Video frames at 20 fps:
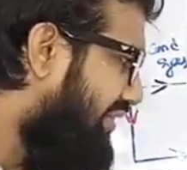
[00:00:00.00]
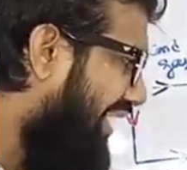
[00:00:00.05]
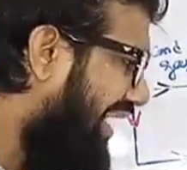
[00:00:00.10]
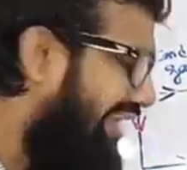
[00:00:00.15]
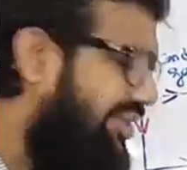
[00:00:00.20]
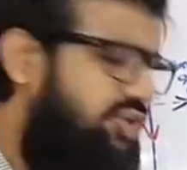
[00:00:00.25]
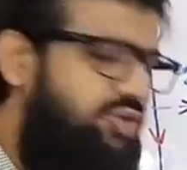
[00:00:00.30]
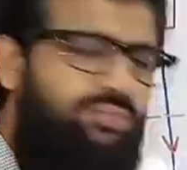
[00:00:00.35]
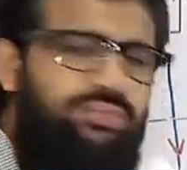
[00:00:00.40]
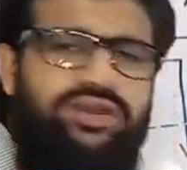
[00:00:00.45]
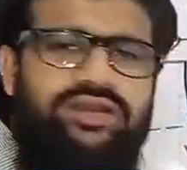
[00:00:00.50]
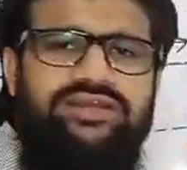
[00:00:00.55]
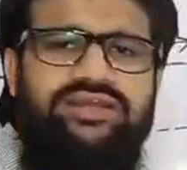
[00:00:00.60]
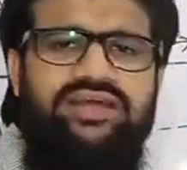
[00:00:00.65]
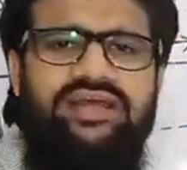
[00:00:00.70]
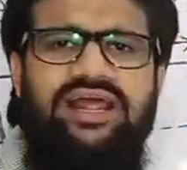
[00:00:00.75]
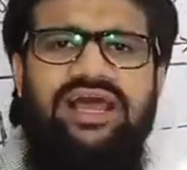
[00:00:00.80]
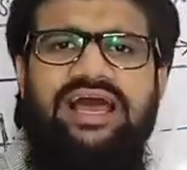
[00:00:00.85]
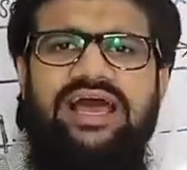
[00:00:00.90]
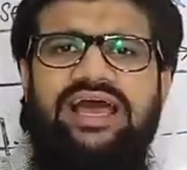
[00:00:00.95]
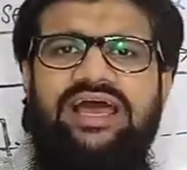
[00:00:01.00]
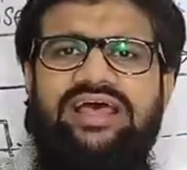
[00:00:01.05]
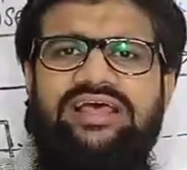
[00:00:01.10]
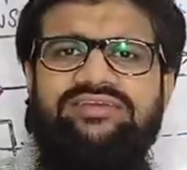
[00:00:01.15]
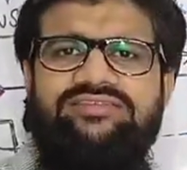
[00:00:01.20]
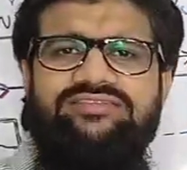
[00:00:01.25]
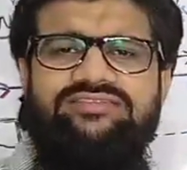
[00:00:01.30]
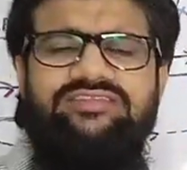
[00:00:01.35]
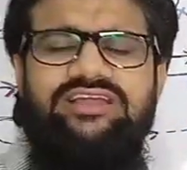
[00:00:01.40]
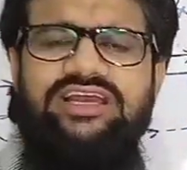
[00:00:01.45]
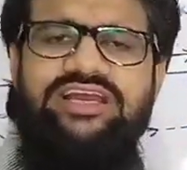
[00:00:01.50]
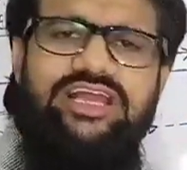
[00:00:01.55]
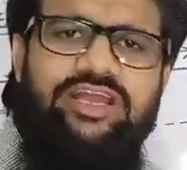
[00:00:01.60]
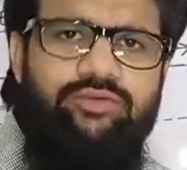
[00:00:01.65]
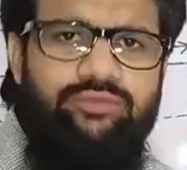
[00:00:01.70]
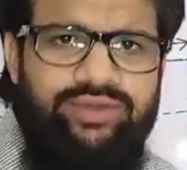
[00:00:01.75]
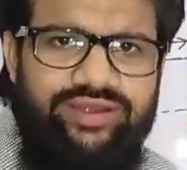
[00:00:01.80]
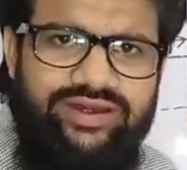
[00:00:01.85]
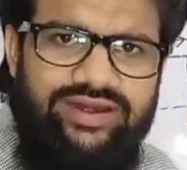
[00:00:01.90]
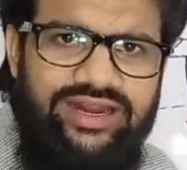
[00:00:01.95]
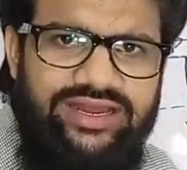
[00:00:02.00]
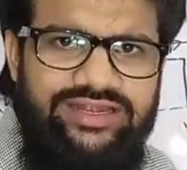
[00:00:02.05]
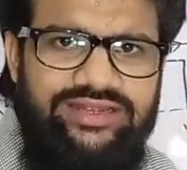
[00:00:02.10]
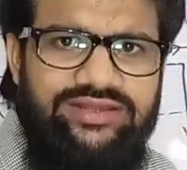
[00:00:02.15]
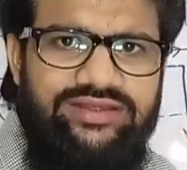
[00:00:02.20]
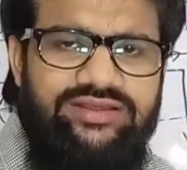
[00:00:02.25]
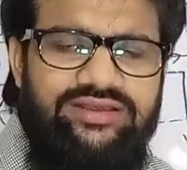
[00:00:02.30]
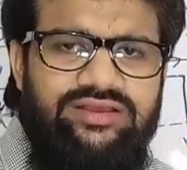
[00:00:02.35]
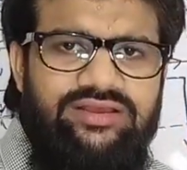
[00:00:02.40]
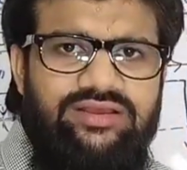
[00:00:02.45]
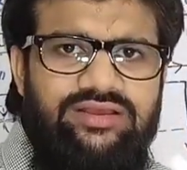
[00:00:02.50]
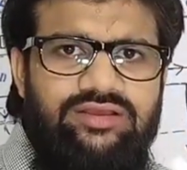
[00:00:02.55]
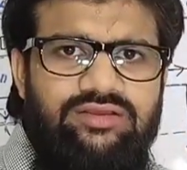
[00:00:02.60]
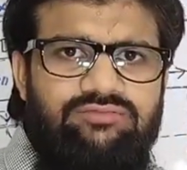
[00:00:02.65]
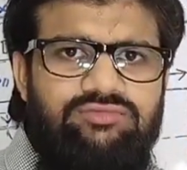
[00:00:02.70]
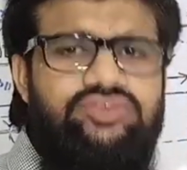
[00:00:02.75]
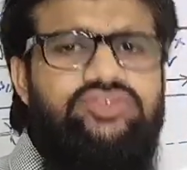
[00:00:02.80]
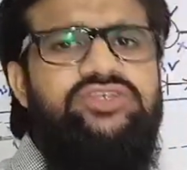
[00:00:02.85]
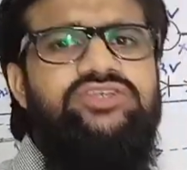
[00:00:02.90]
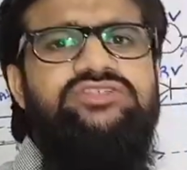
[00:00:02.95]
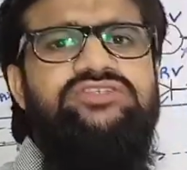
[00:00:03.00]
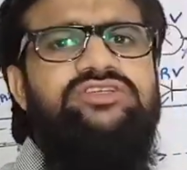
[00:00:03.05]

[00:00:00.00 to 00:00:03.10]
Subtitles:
the accumulator has the liquid, right? Which